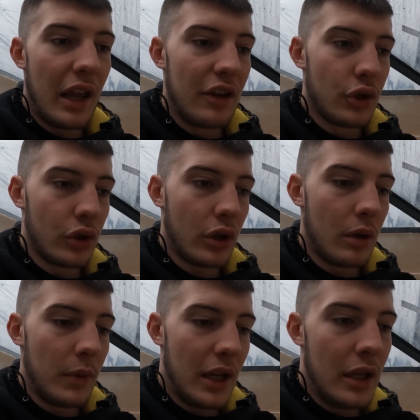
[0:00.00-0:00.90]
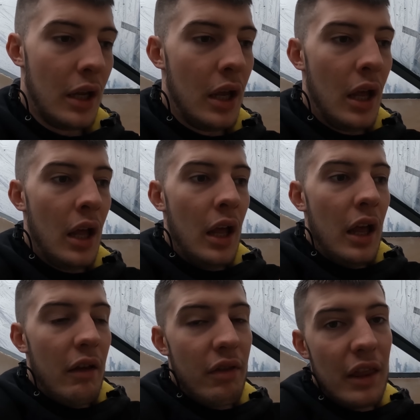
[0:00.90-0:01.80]
It's just going to be,
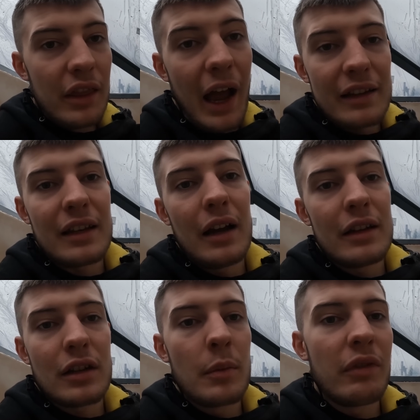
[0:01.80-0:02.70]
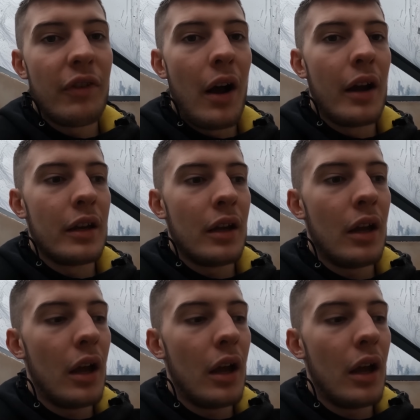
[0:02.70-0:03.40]
that side it's going to be fine.